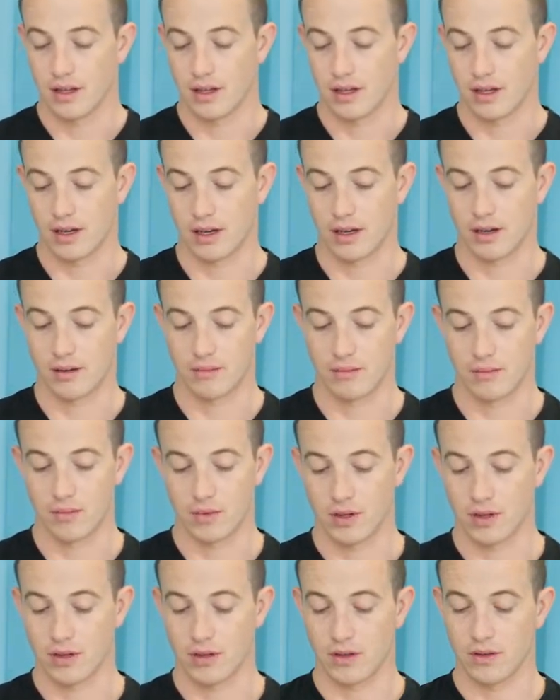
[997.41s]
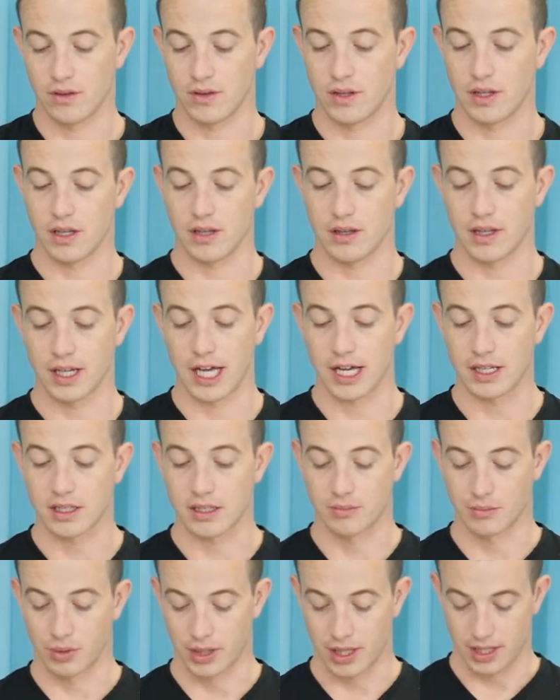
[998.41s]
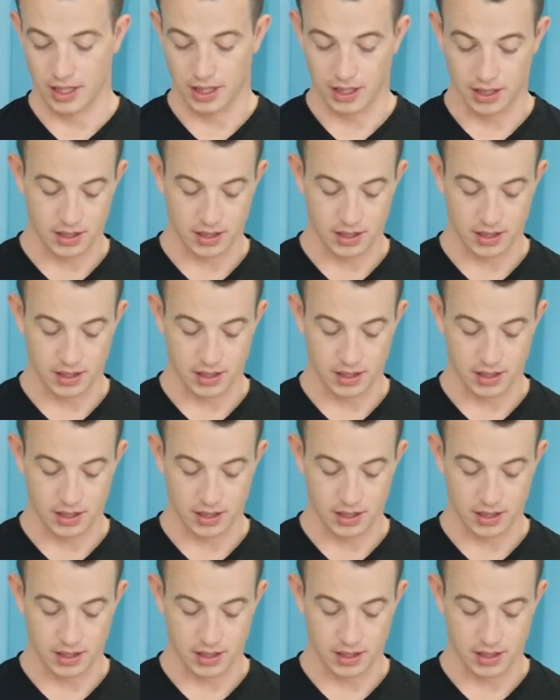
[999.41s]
The custom blending